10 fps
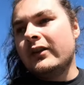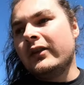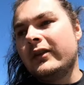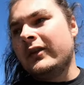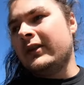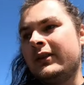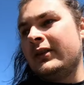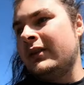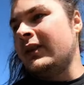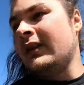just,
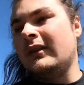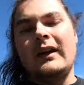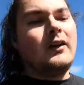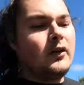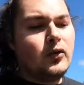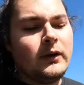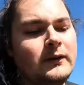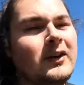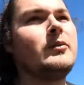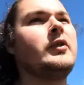they don't always
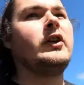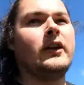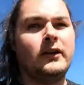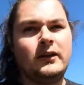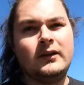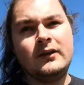go to plan.